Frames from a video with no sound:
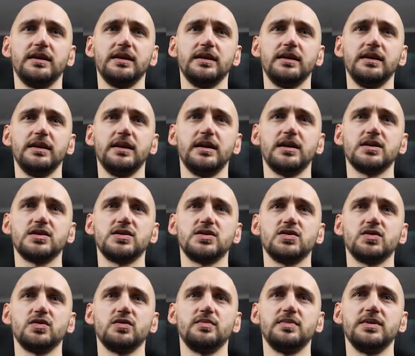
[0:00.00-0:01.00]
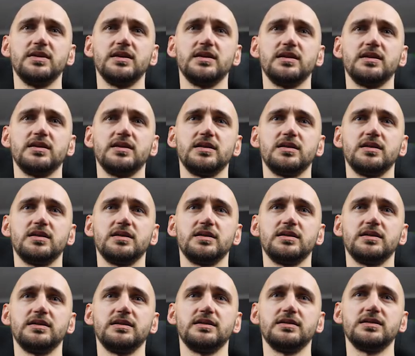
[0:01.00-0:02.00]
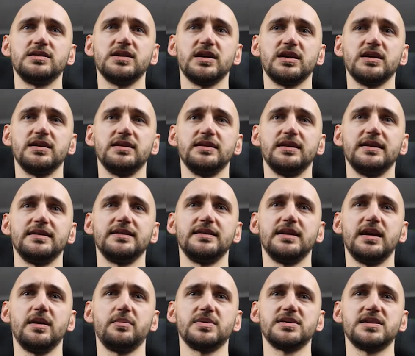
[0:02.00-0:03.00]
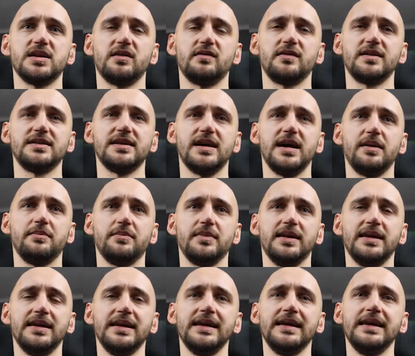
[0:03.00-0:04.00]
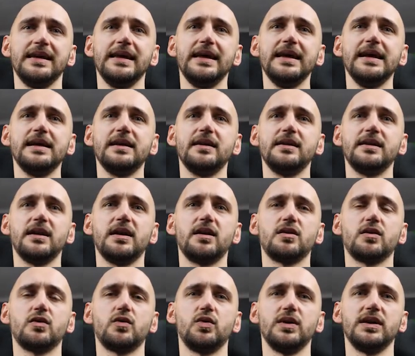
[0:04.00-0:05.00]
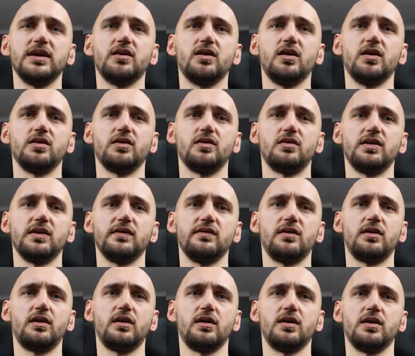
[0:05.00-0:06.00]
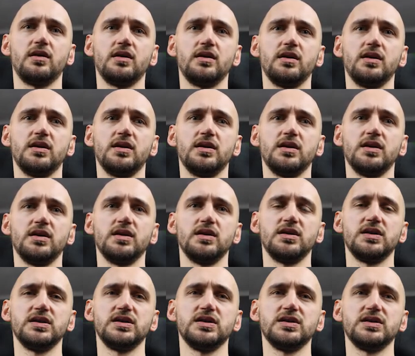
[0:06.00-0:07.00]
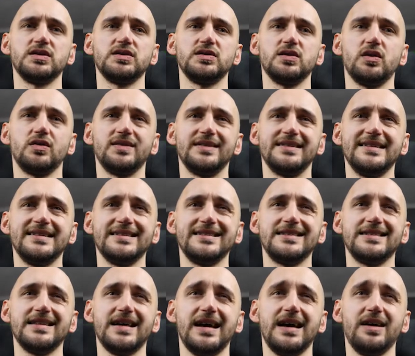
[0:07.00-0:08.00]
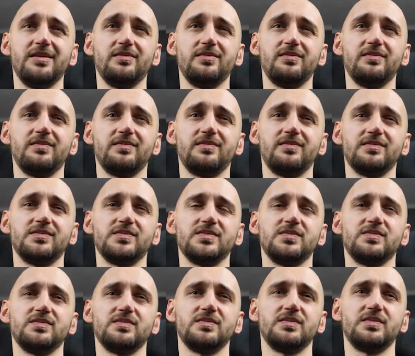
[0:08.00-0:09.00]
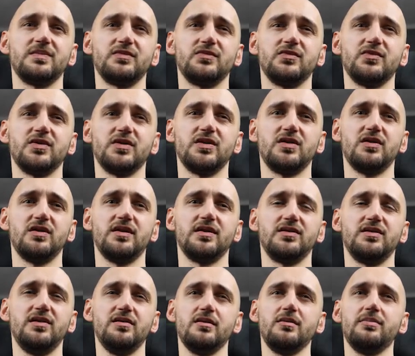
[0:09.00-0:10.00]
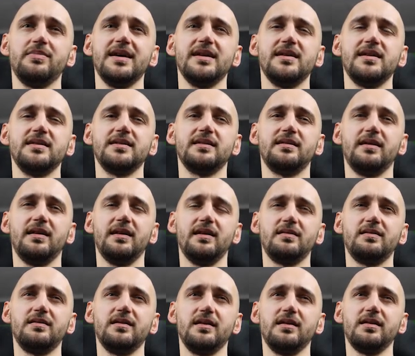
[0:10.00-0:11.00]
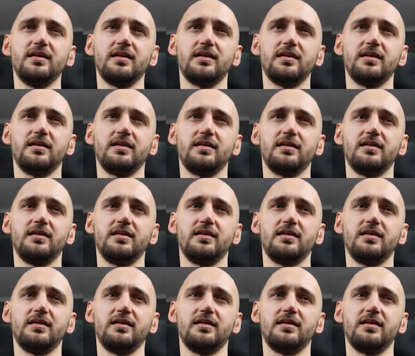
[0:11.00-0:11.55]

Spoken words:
Yeah, should be checking 99% of the time. And another queen on the river. So this time we're gonna donk bet it, I think.